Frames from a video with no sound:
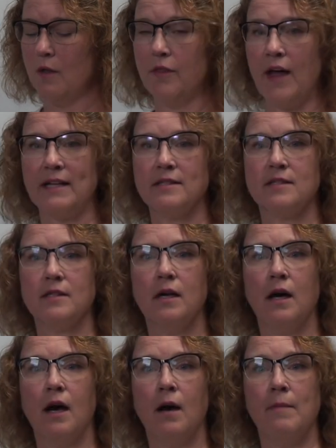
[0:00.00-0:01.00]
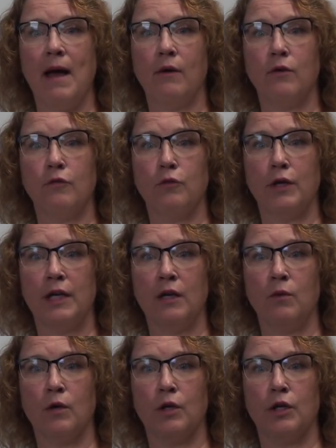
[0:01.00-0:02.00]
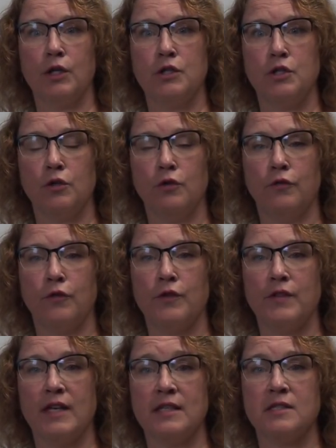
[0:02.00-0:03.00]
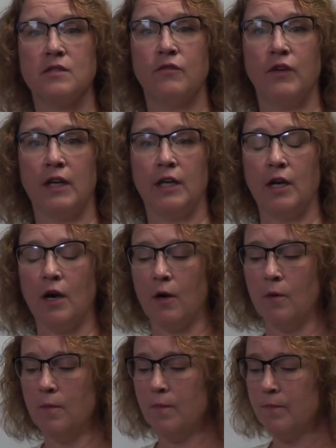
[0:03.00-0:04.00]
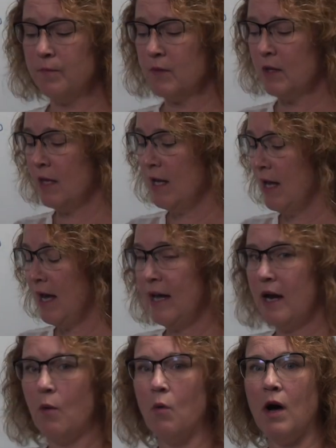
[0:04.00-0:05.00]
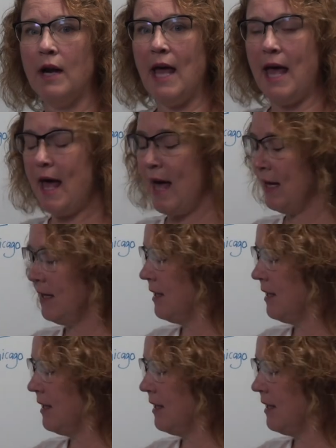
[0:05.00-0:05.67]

That's the amount of reading we're going to do for this video. And I want to add a